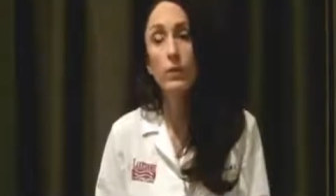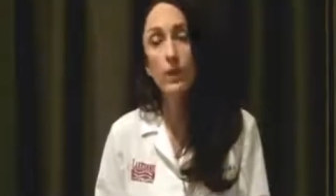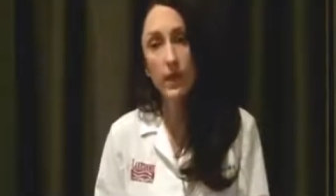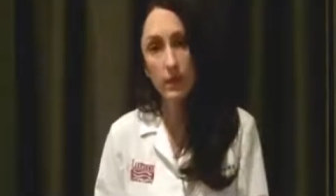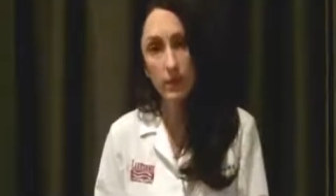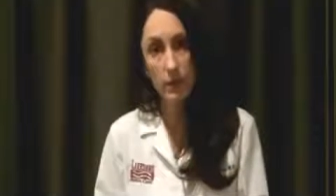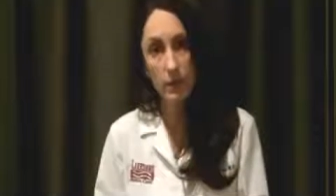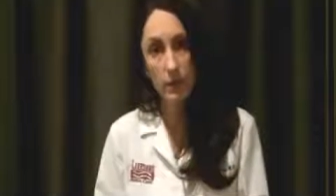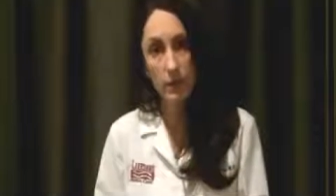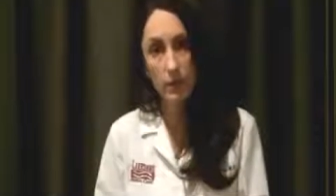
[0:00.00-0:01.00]
the next
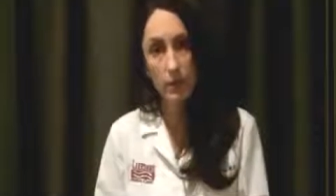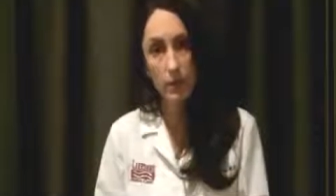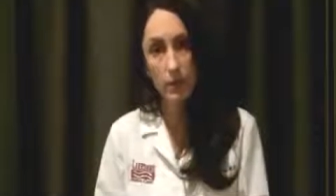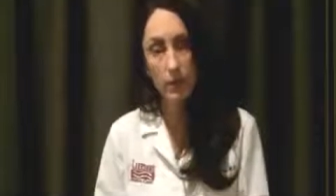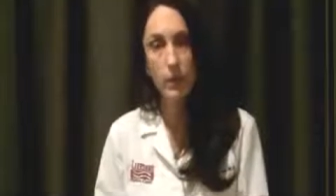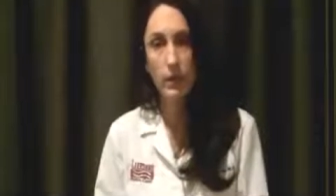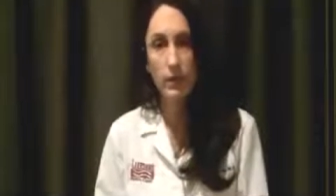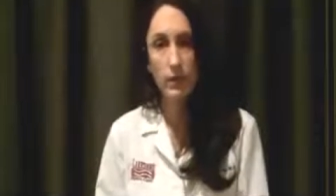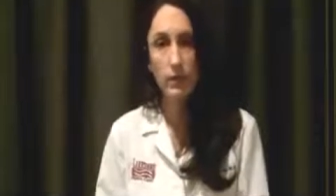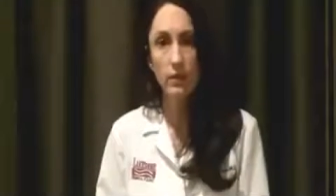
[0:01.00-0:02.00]
thing we did was,
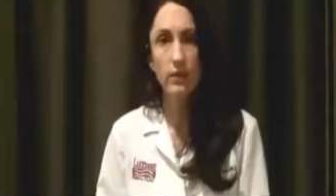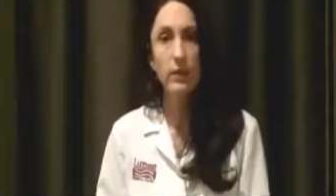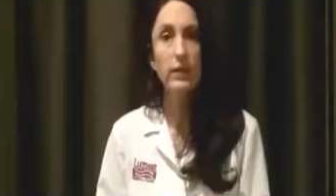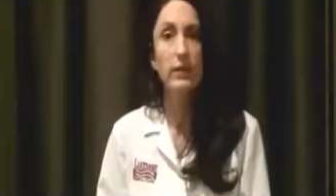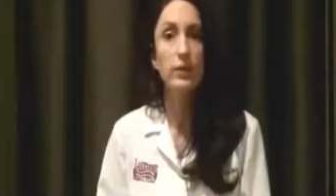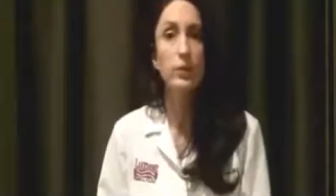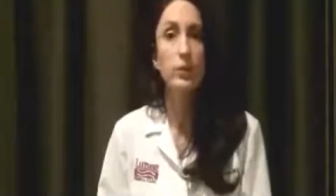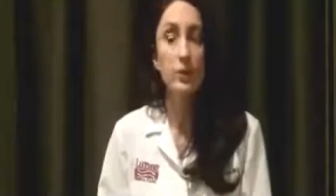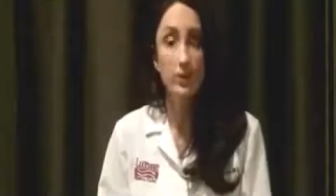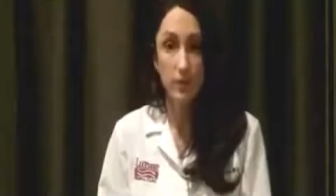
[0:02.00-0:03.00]
well, then let's
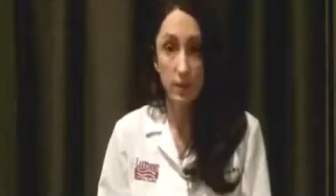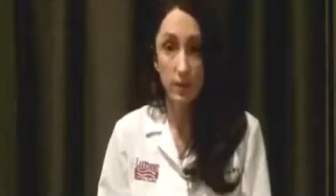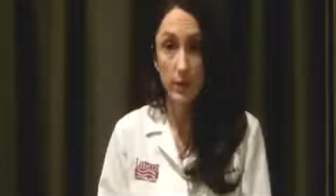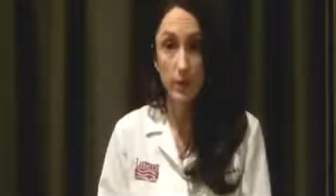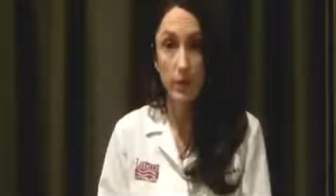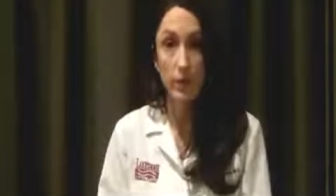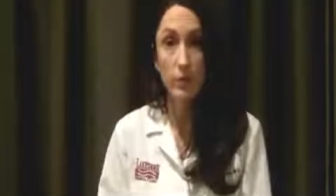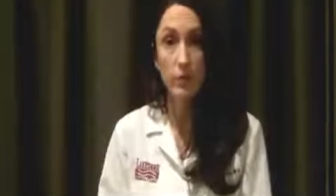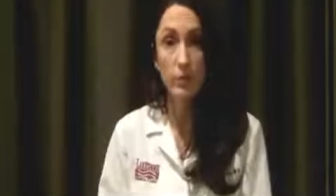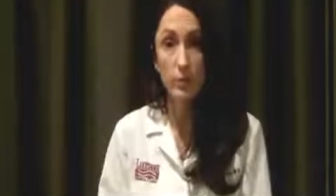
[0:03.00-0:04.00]
put in something
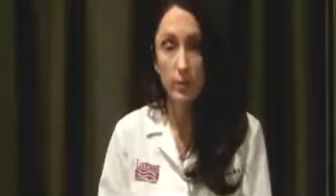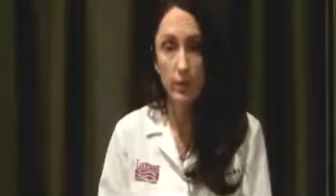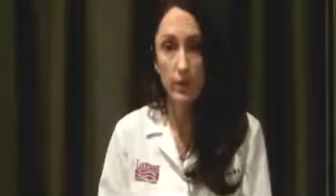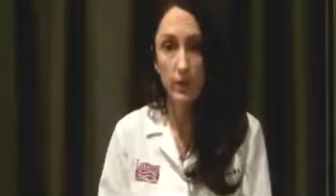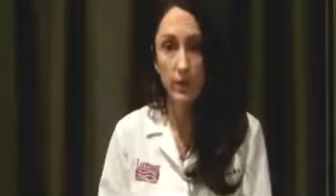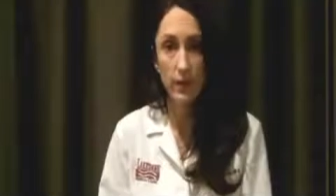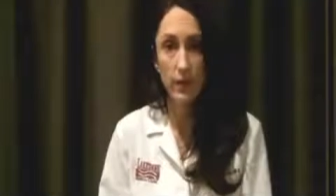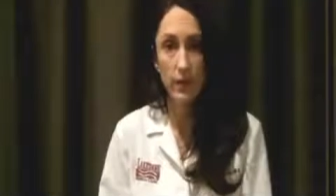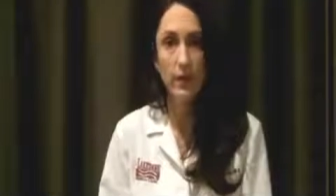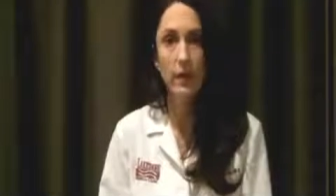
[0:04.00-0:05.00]
to support the area,
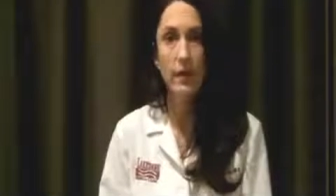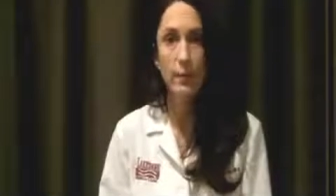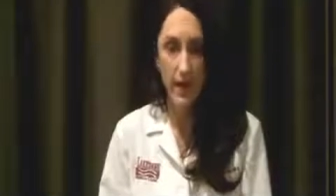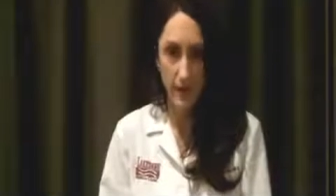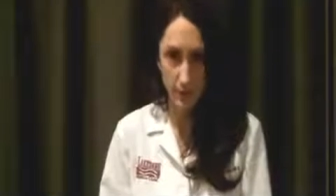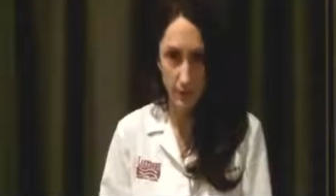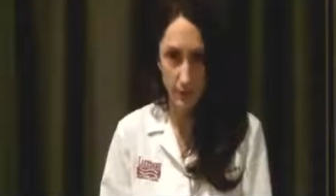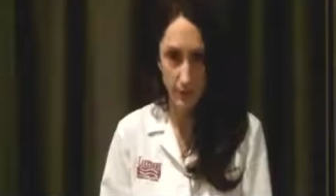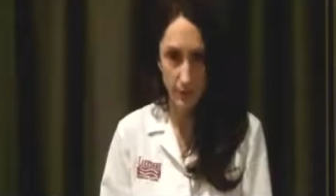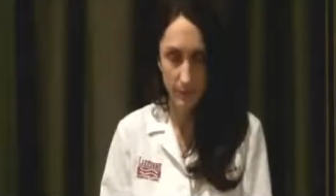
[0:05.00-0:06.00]
a patch.